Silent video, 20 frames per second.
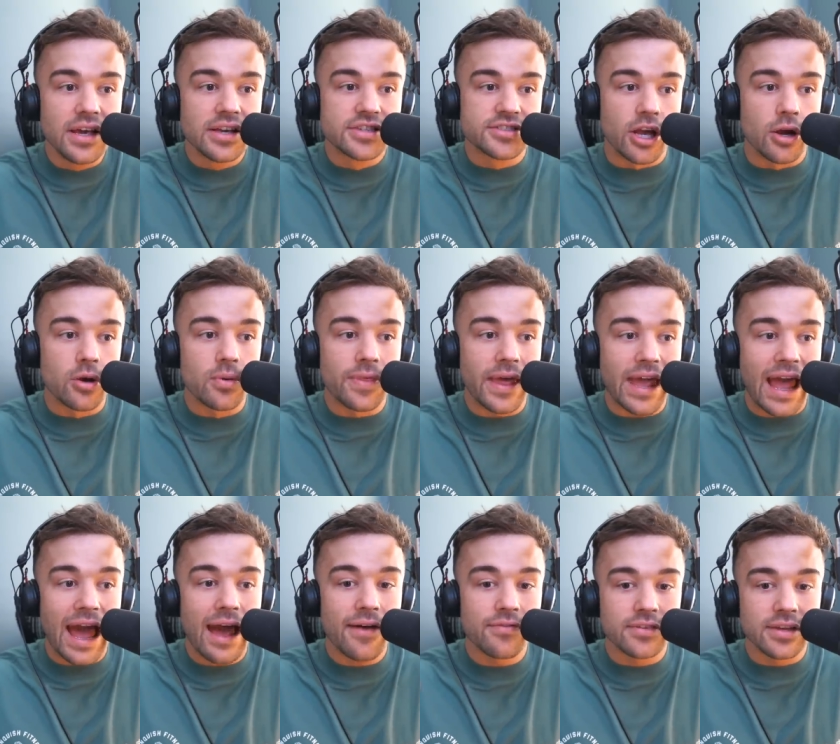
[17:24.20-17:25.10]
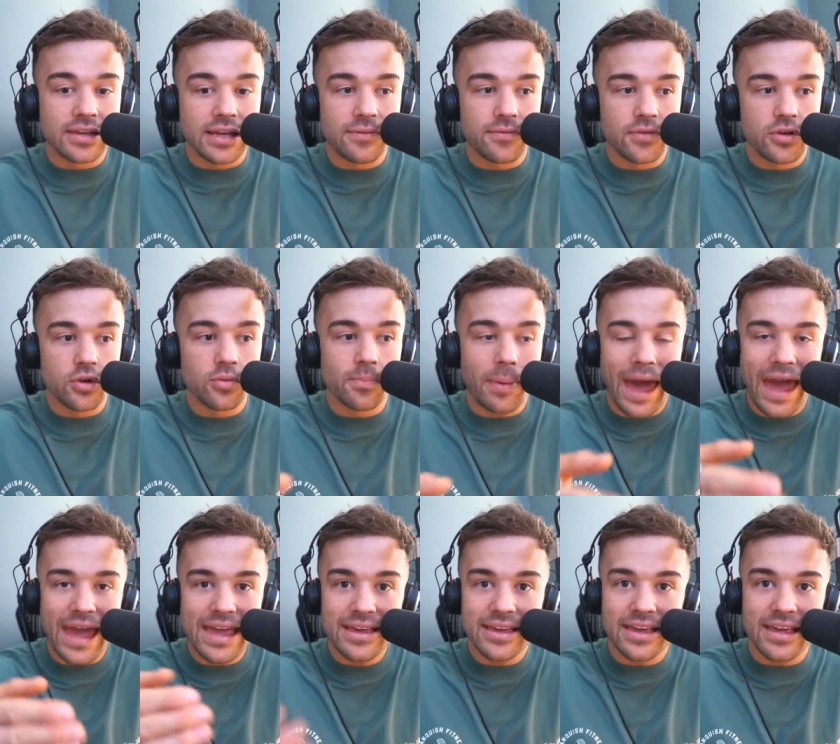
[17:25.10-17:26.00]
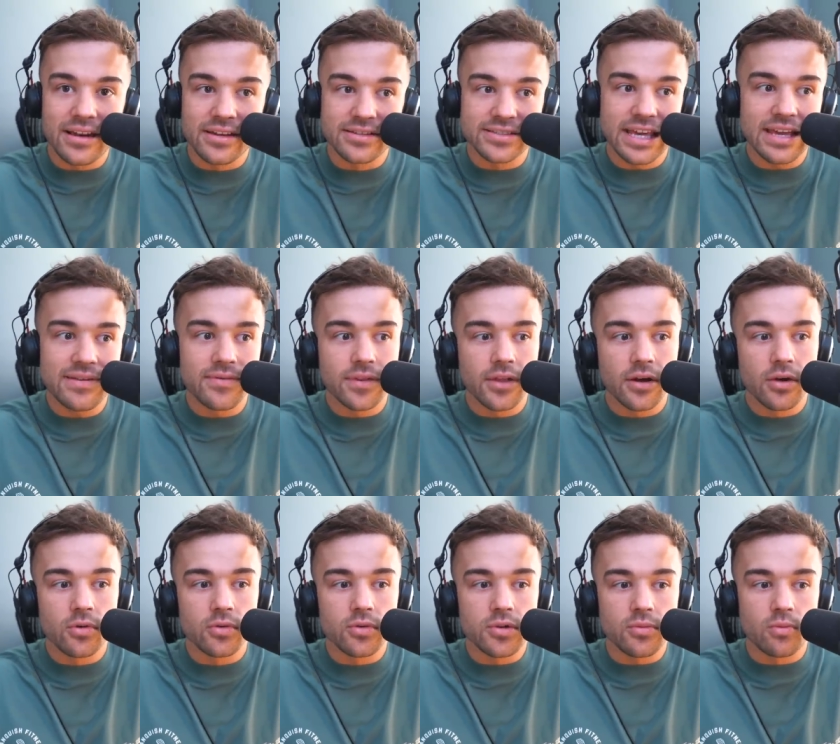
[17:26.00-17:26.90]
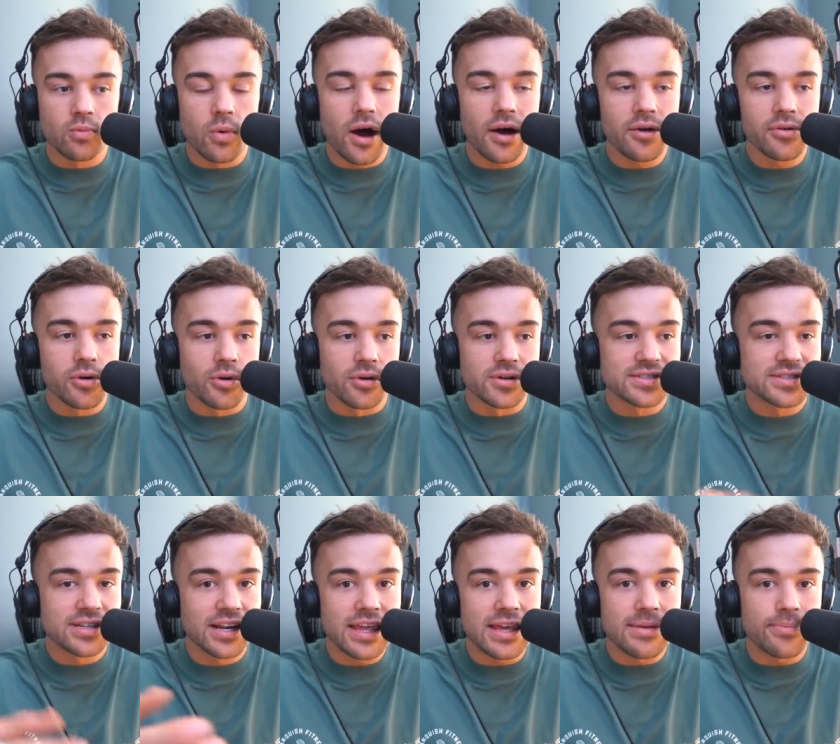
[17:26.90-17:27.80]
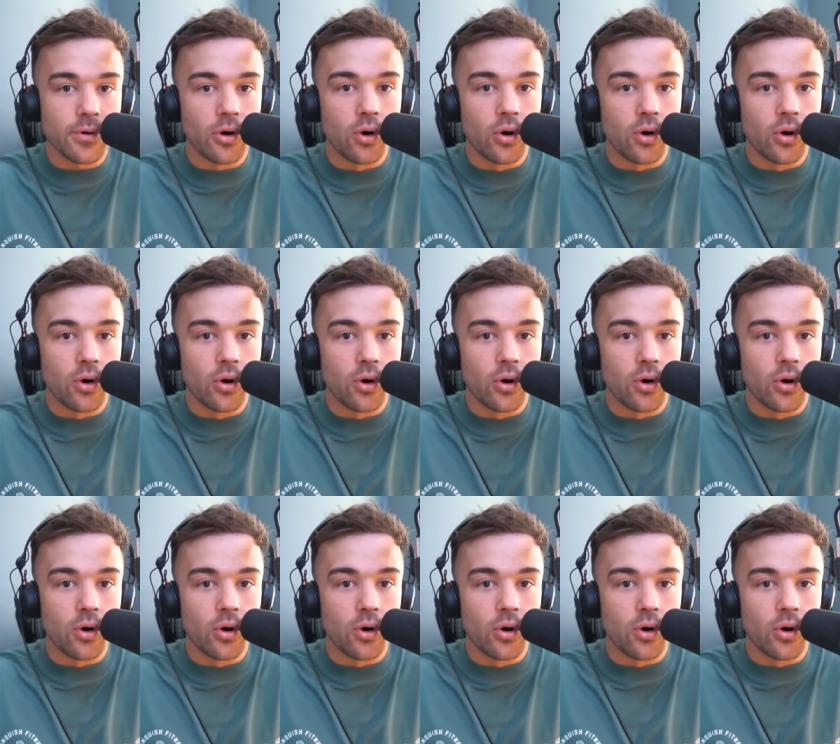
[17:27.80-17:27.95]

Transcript: So they have to give you painkillers even though while you're asleep,